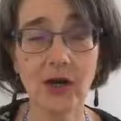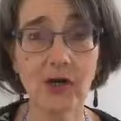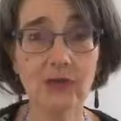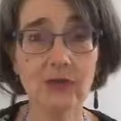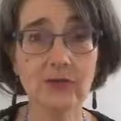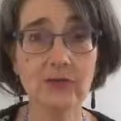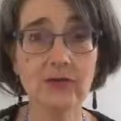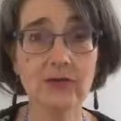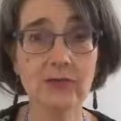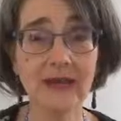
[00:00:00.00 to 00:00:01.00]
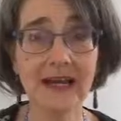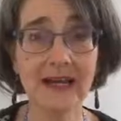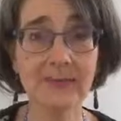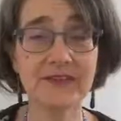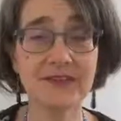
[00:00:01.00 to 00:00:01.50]
Or
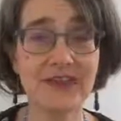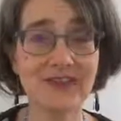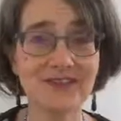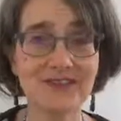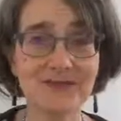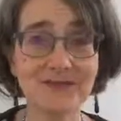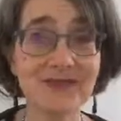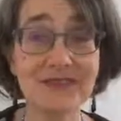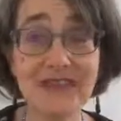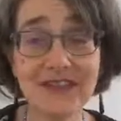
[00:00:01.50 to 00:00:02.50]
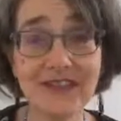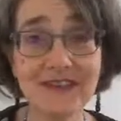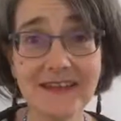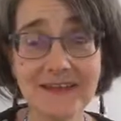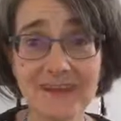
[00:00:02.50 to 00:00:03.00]
perhaps they just see
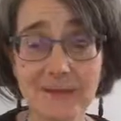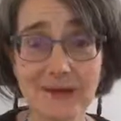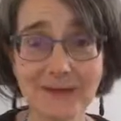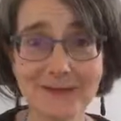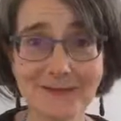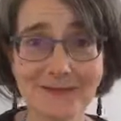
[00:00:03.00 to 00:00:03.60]
their sibling